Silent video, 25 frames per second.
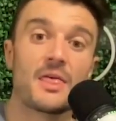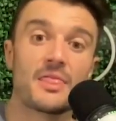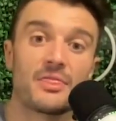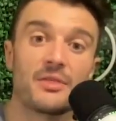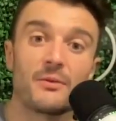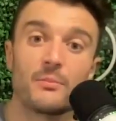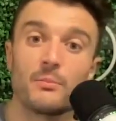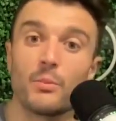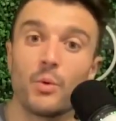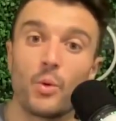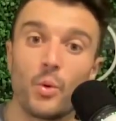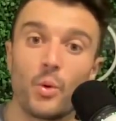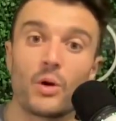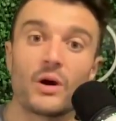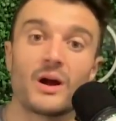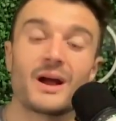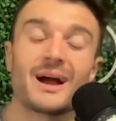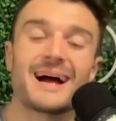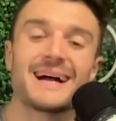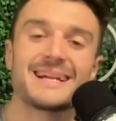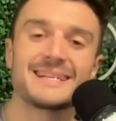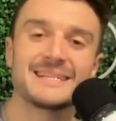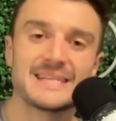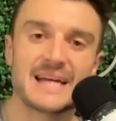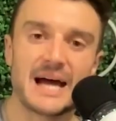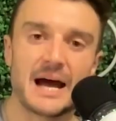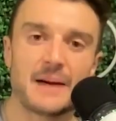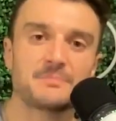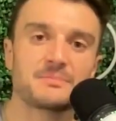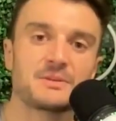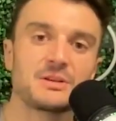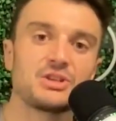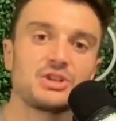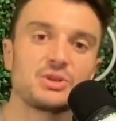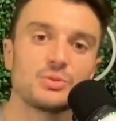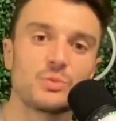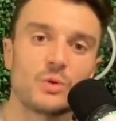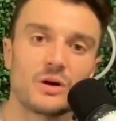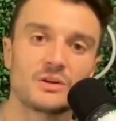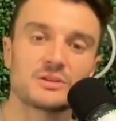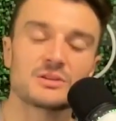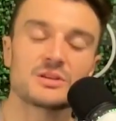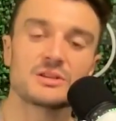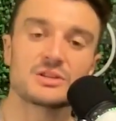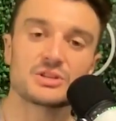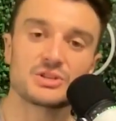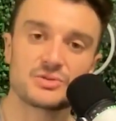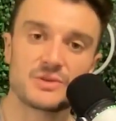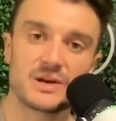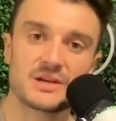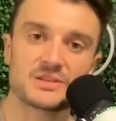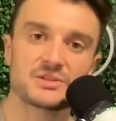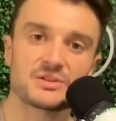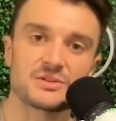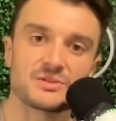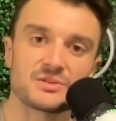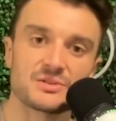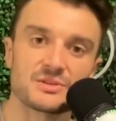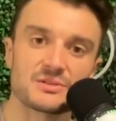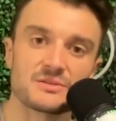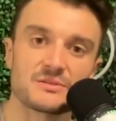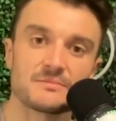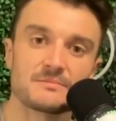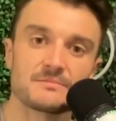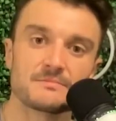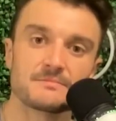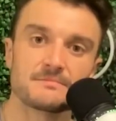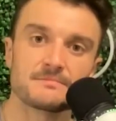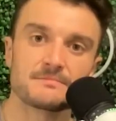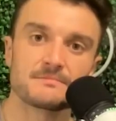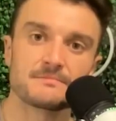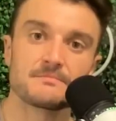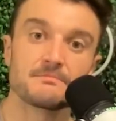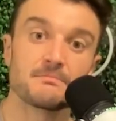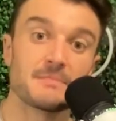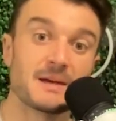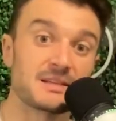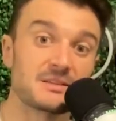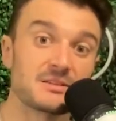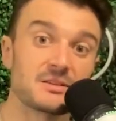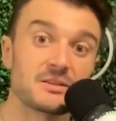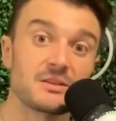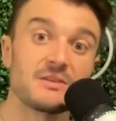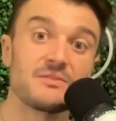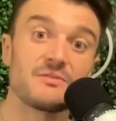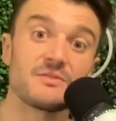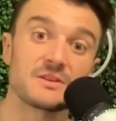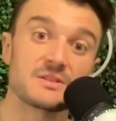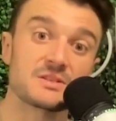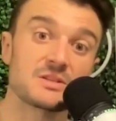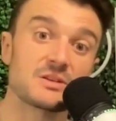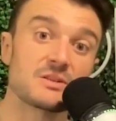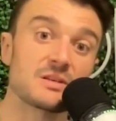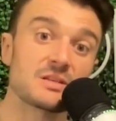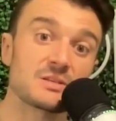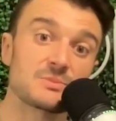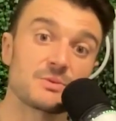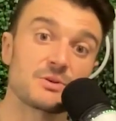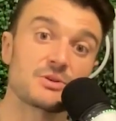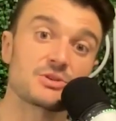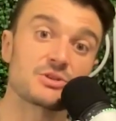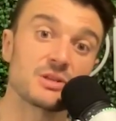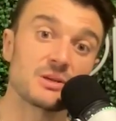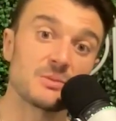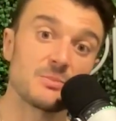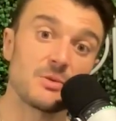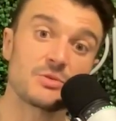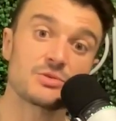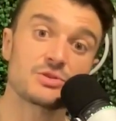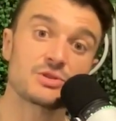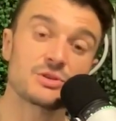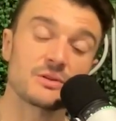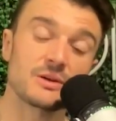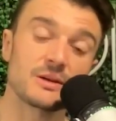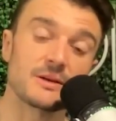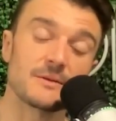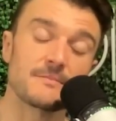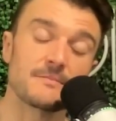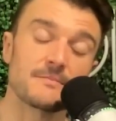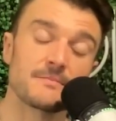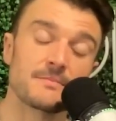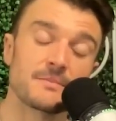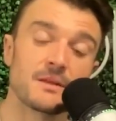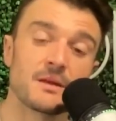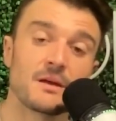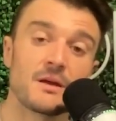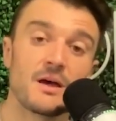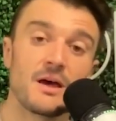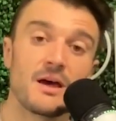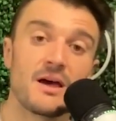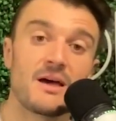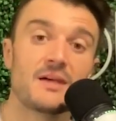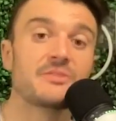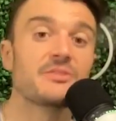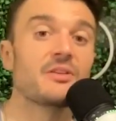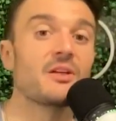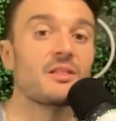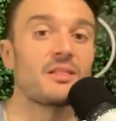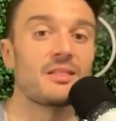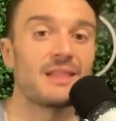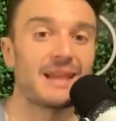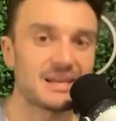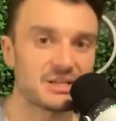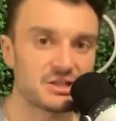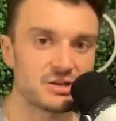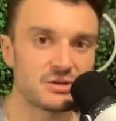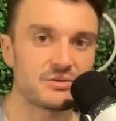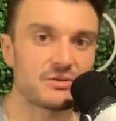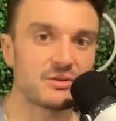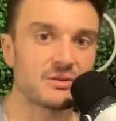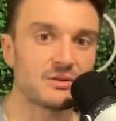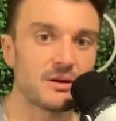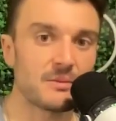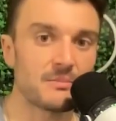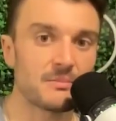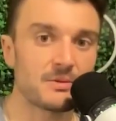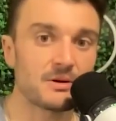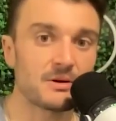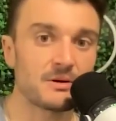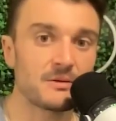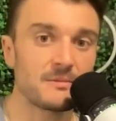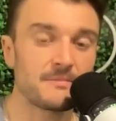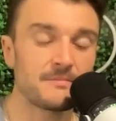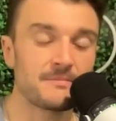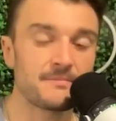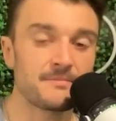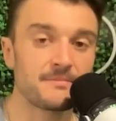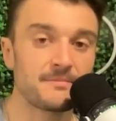the more adapted you are to the stressors, mentally, physically, spiritually, emotionally. The lesser the number,